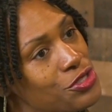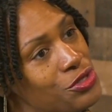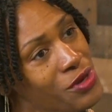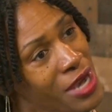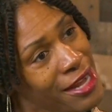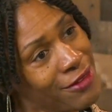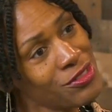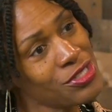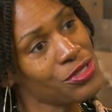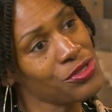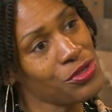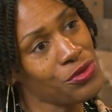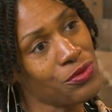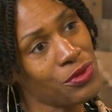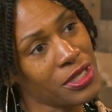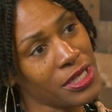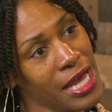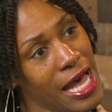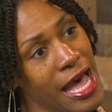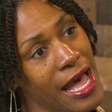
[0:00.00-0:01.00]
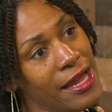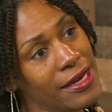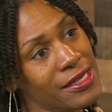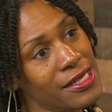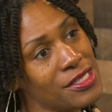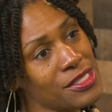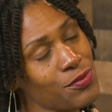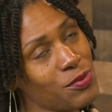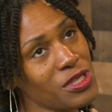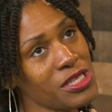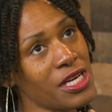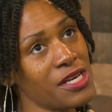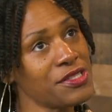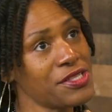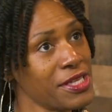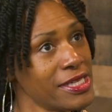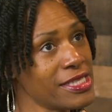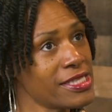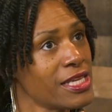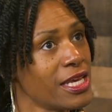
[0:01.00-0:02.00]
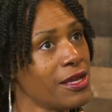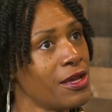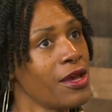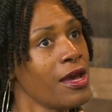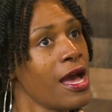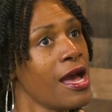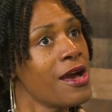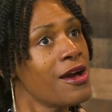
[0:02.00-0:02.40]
You have to do what God is because he said,